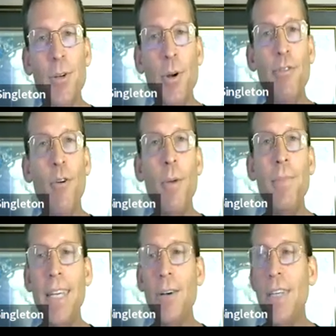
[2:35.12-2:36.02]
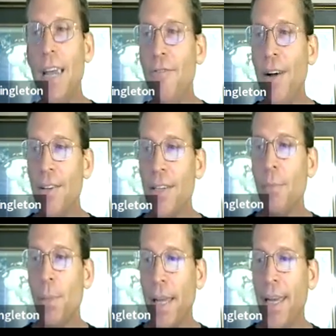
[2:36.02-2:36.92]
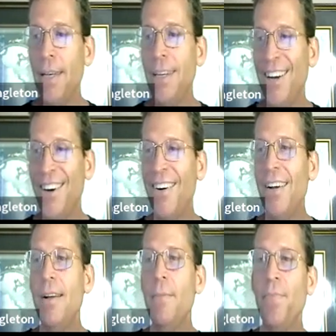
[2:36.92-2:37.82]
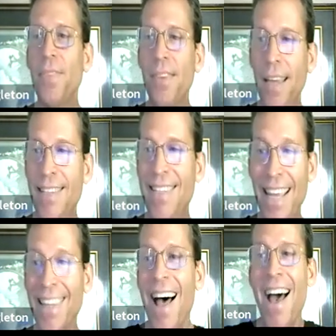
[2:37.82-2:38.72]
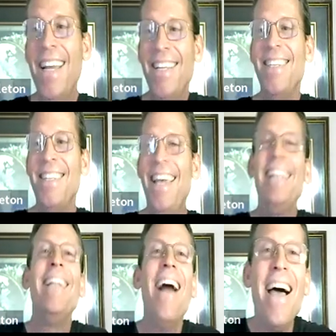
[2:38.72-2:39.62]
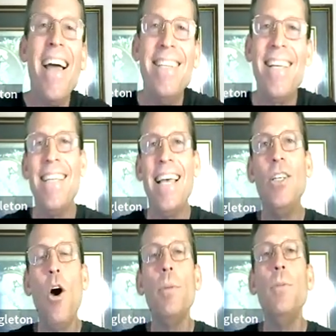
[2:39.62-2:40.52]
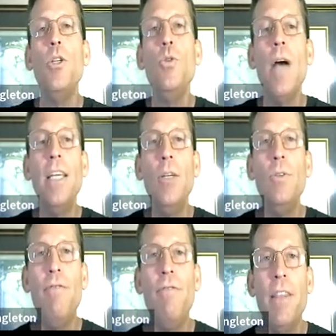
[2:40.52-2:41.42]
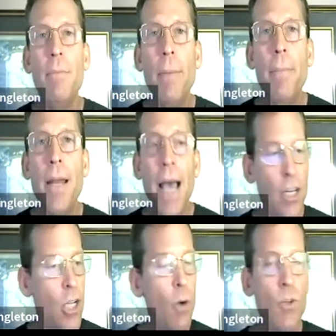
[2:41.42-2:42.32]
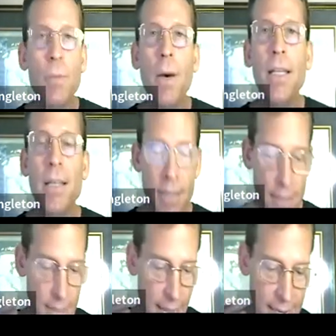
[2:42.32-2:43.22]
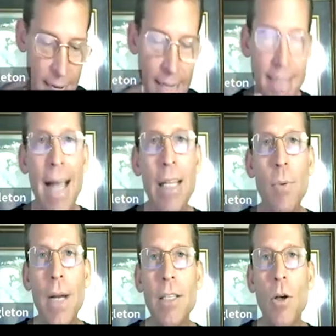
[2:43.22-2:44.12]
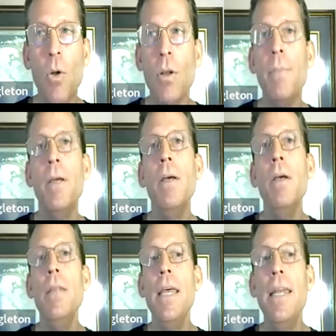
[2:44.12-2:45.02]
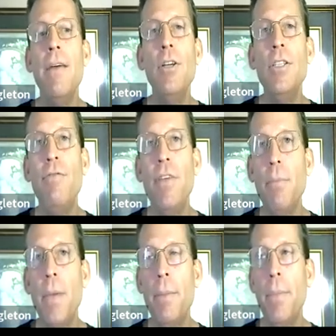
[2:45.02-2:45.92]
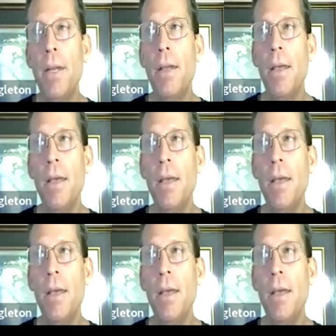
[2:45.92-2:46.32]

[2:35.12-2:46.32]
true to form, D O J files a complaint, you know, and, and lies, and lies, because I told them, do not use the Fifth Amendment. I coached them on this. They did exactly what I told them. They never used the Fifth Amendment,